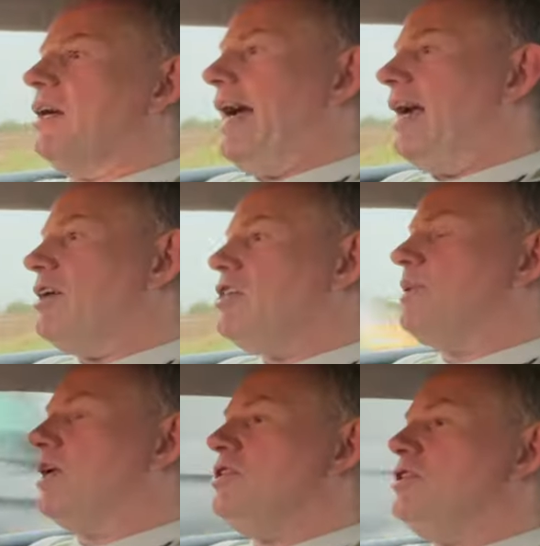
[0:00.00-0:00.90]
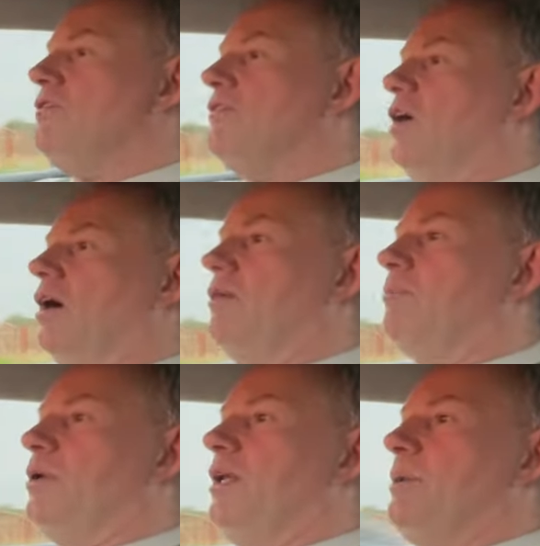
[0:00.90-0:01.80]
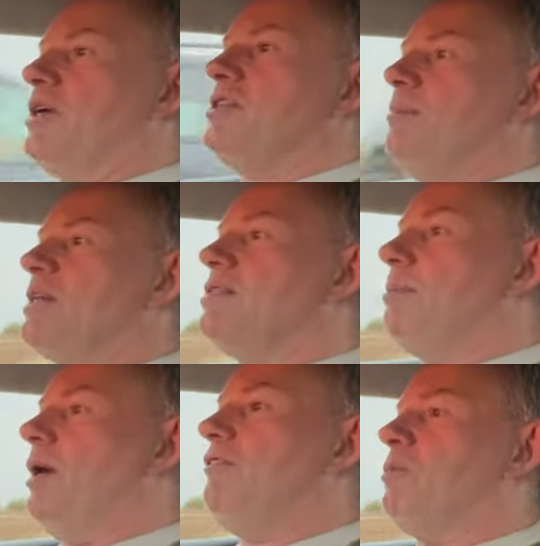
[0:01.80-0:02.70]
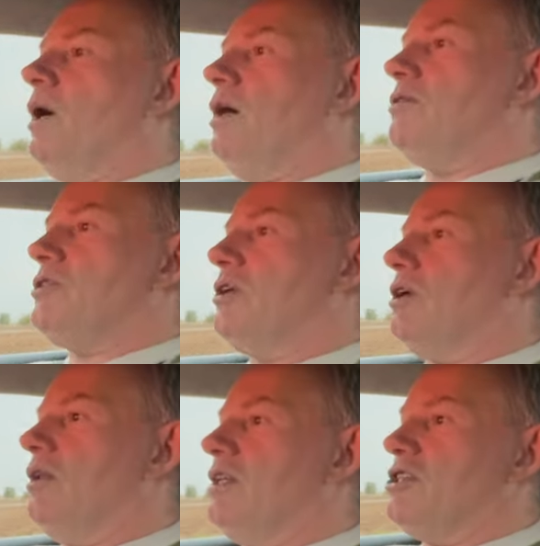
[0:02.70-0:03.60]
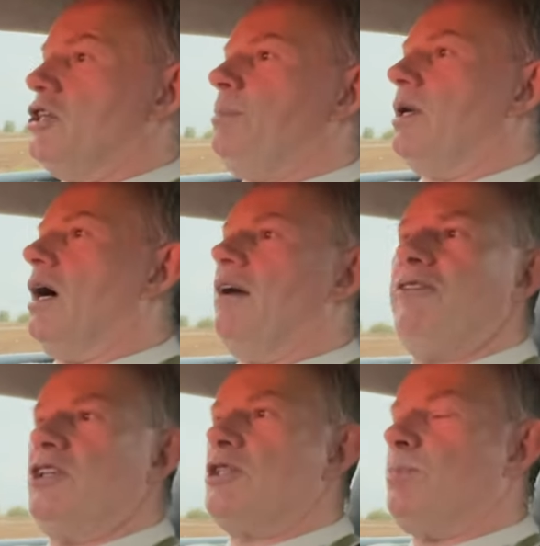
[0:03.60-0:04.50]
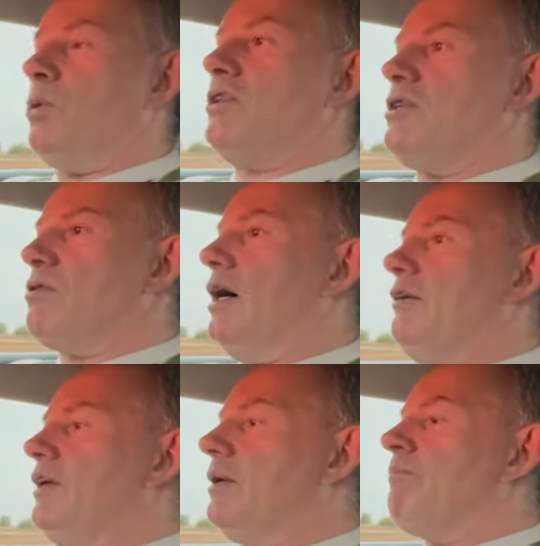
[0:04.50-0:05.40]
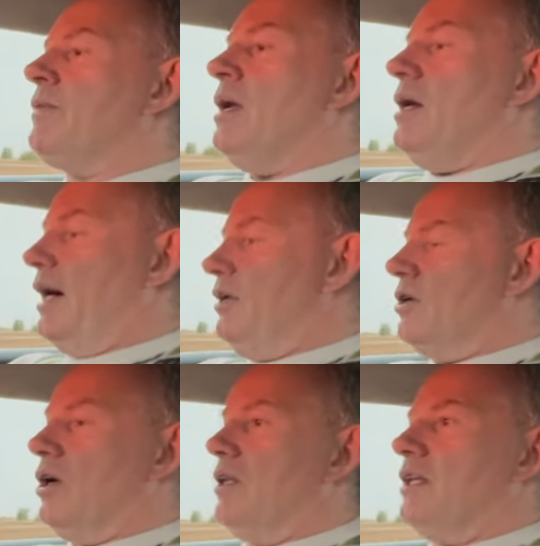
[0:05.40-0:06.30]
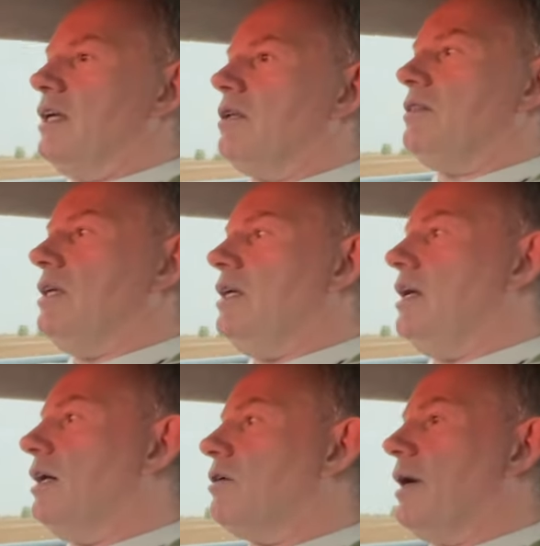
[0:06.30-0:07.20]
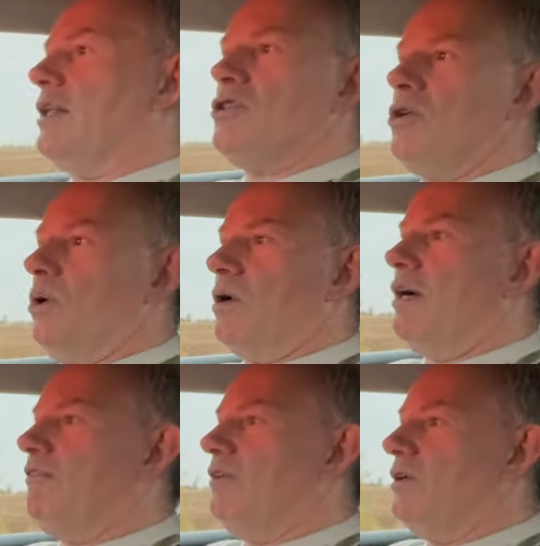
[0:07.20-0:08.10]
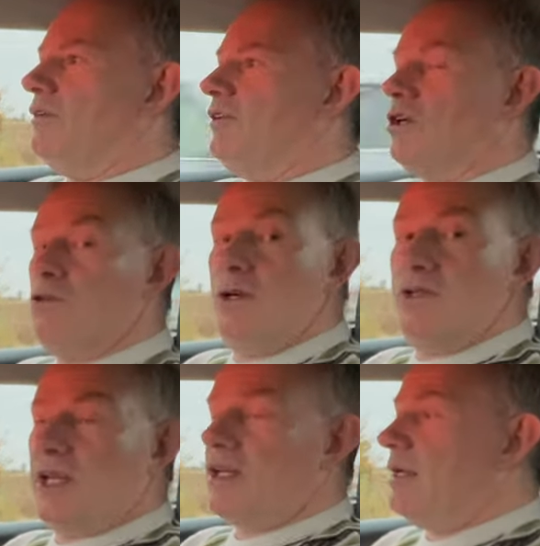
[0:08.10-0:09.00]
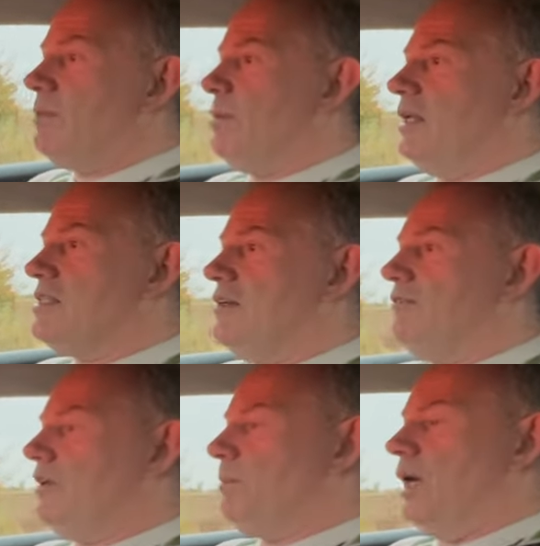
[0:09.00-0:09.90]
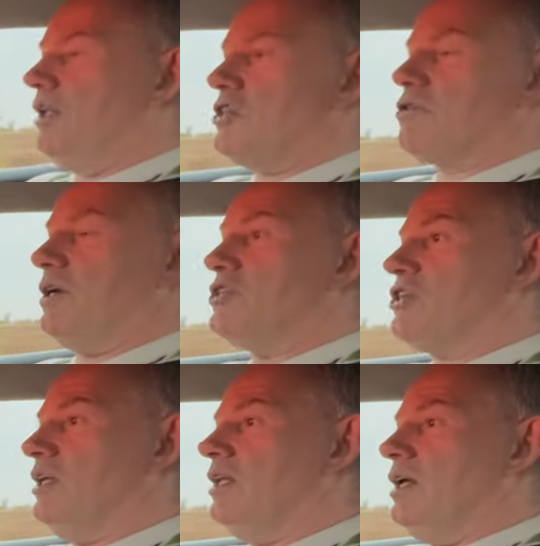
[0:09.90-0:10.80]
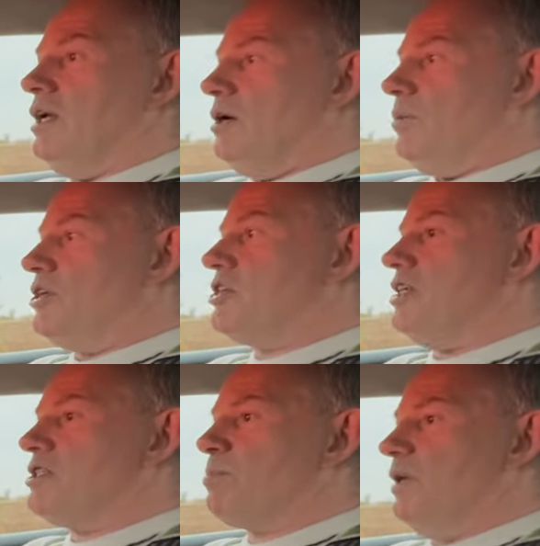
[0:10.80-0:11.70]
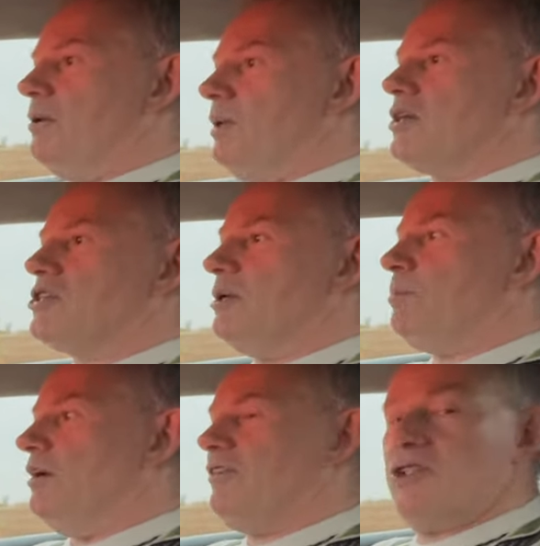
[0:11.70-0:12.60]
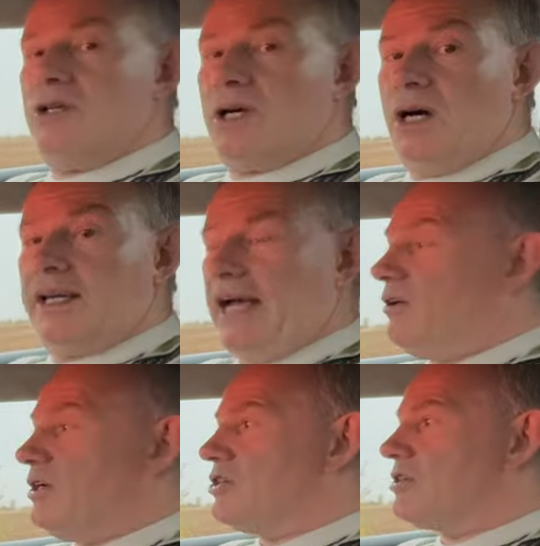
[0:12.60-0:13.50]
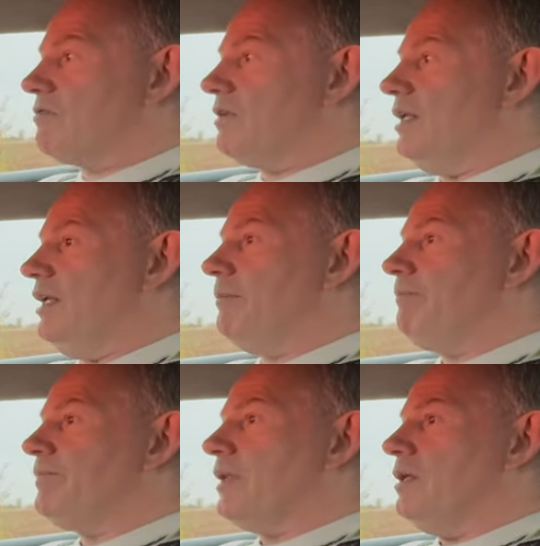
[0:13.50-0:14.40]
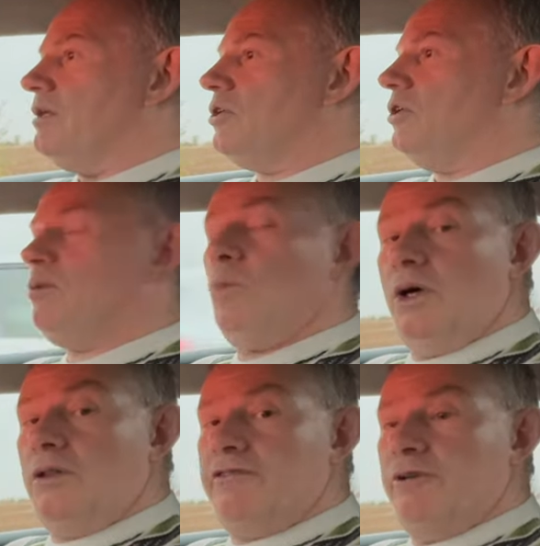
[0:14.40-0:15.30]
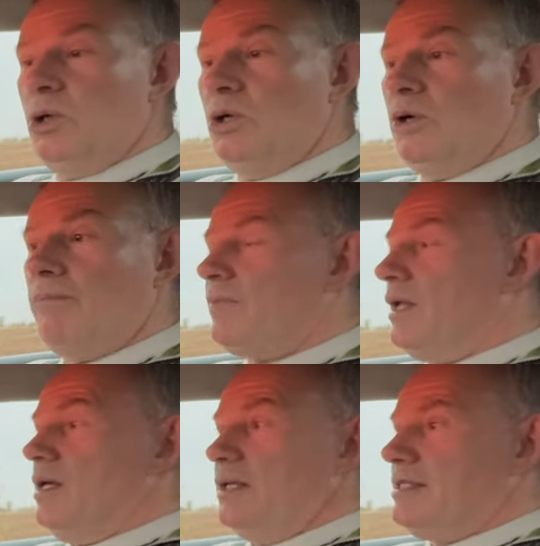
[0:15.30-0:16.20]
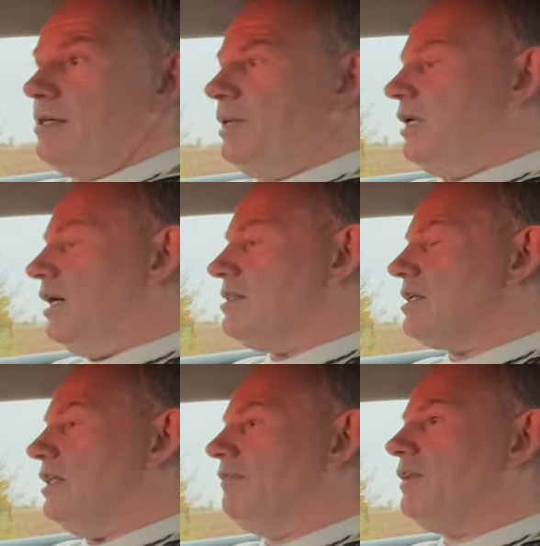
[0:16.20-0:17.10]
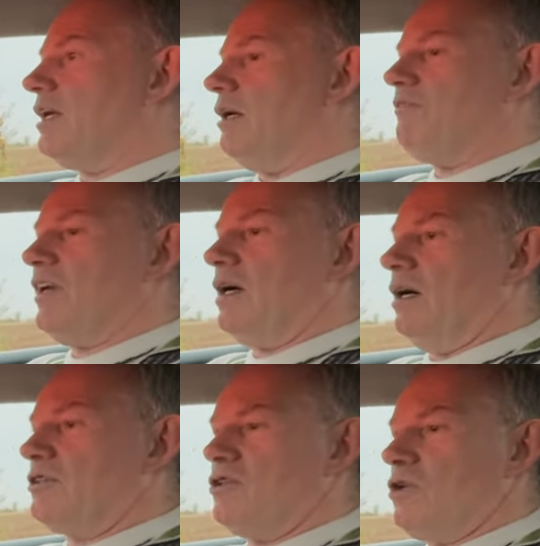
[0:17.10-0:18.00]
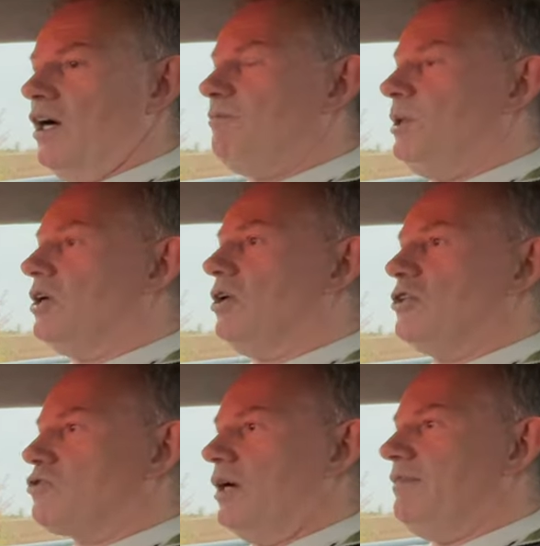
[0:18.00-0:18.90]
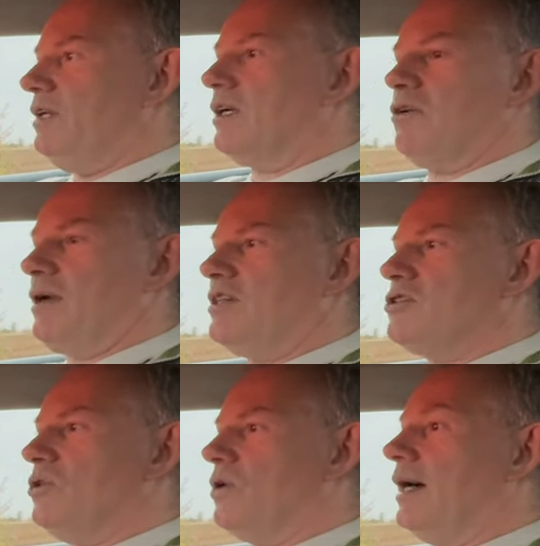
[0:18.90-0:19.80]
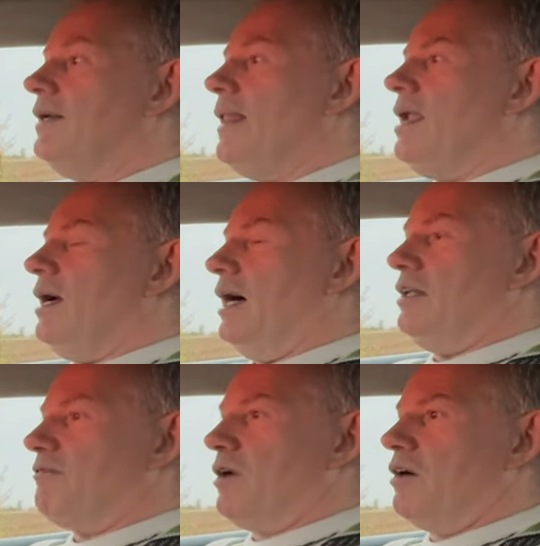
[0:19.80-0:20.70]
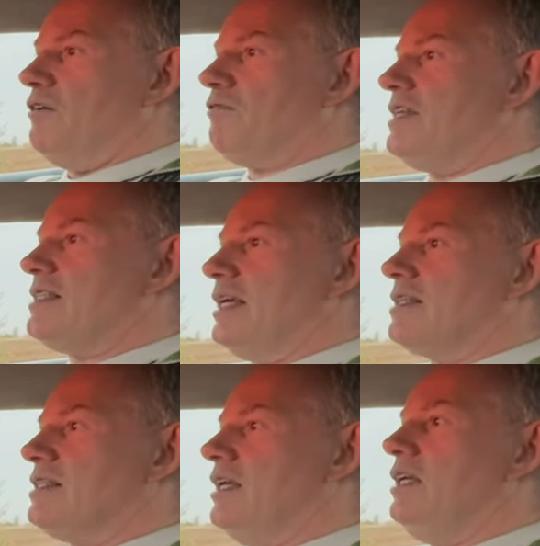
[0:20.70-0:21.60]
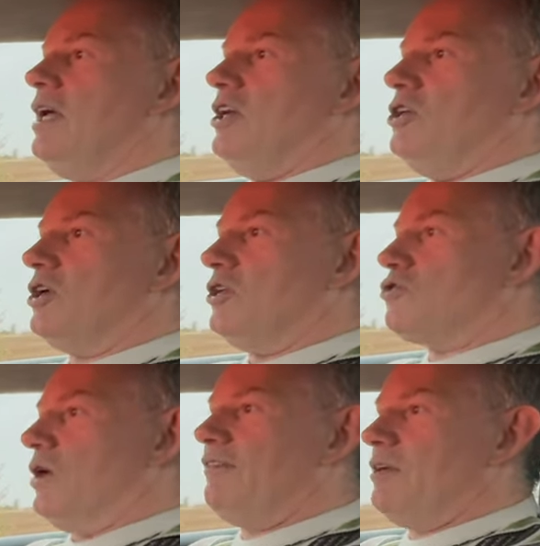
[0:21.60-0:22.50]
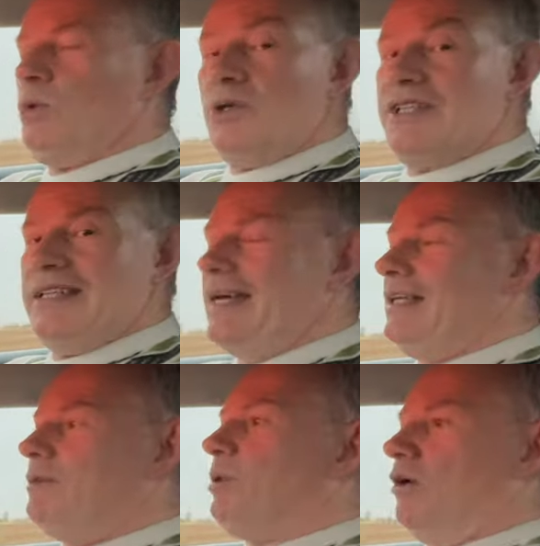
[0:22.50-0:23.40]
garage, because you've got pretty much the best of both worlds. You've got the supercar for the sporty driving, and you've got the Grand Tourer for the cruising capability, for the mileage crunching, which is pretty much a perfect two car garage, really. You couldn't want for more. The DB9 is a lovely, comfy car to drive, but you've got to drive it like a Grand Tourer. And the Ferrari 360, you can drive it more sedately, but